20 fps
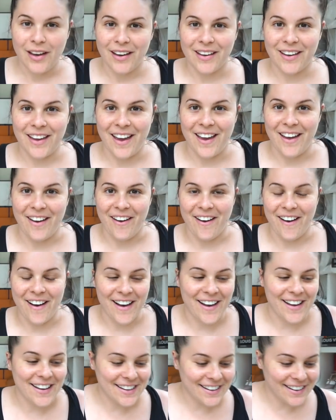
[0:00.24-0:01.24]
Okay,
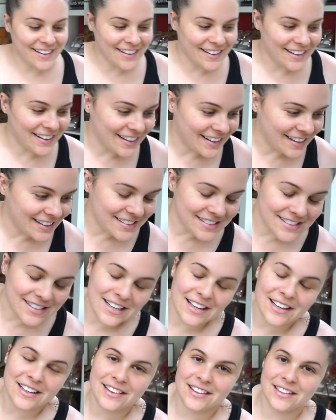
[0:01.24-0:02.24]
hi guys,
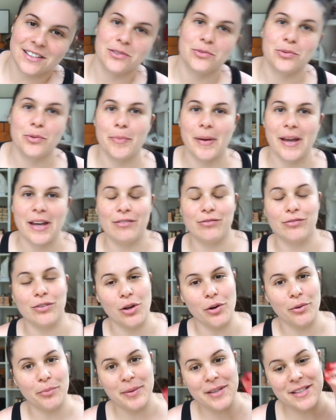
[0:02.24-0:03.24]
this will be
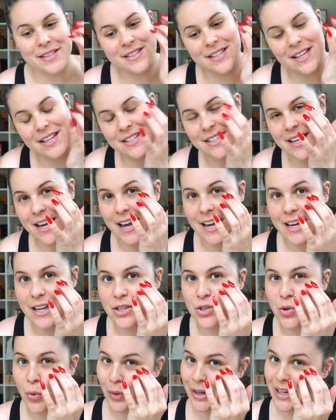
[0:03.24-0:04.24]
Vlogmas
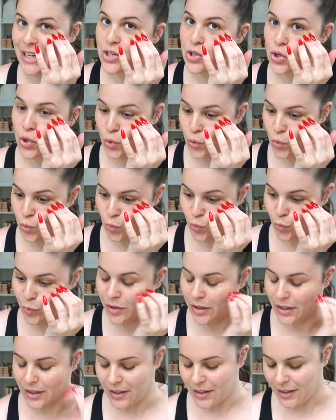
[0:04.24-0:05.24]
day
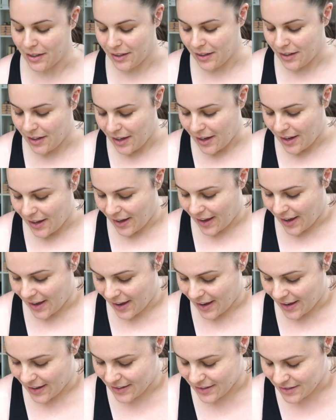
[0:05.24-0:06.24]
22,
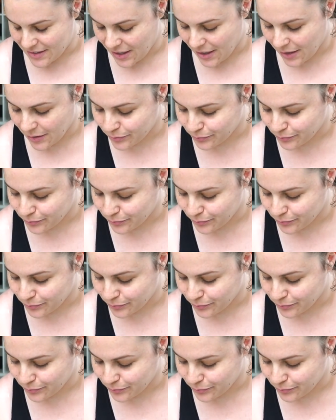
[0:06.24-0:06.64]
and